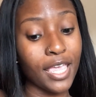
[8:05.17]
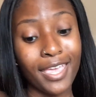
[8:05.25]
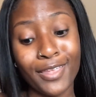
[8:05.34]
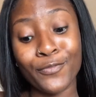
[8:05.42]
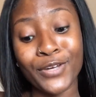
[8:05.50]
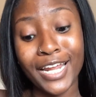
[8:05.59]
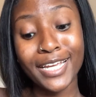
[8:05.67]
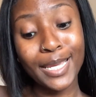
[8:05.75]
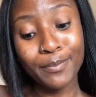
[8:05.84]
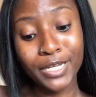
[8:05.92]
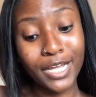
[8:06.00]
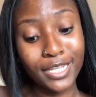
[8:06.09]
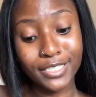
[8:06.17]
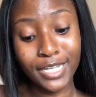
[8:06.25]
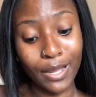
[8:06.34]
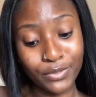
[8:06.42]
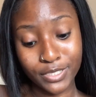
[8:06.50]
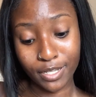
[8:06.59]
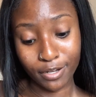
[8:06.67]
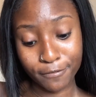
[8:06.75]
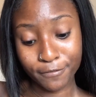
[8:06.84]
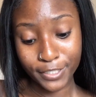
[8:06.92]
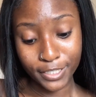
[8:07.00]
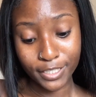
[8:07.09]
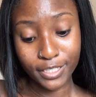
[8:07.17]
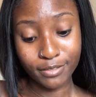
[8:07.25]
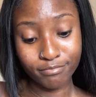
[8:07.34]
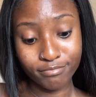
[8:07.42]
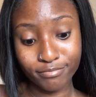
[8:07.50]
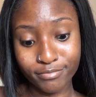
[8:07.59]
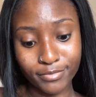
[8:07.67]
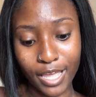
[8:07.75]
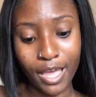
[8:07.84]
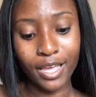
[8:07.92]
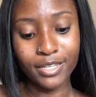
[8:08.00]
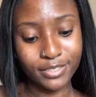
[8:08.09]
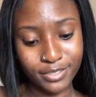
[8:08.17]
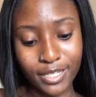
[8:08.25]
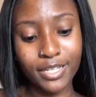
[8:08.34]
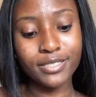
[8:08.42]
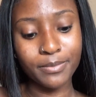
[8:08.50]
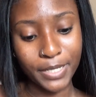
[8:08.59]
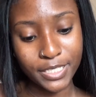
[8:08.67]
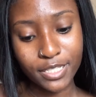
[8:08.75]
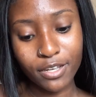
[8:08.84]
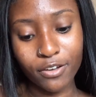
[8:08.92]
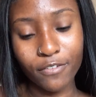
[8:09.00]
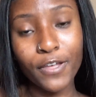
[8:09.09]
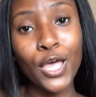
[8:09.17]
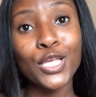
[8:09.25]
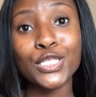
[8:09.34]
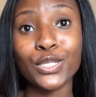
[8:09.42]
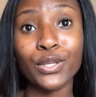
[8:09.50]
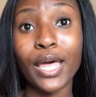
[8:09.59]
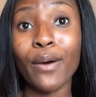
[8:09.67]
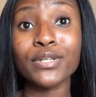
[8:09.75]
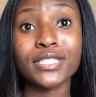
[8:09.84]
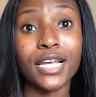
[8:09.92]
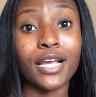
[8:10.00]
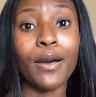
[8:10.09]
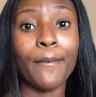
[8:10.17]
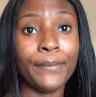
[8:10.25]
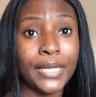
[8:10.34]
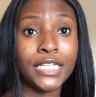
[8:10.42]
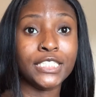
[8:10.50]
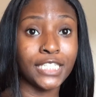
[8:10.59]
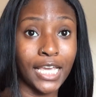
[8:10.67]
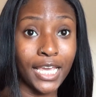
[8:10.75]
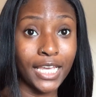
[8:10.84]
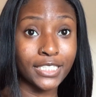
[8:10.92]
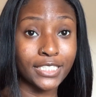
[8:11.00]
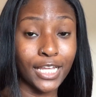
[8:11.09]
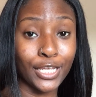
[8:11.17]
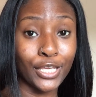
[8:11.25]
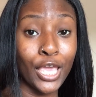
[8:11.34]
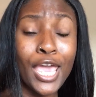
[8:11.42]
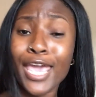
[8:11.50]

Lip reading: And when I came to college, I was not friendly. I stayed to myself. So that was like a big change. Like,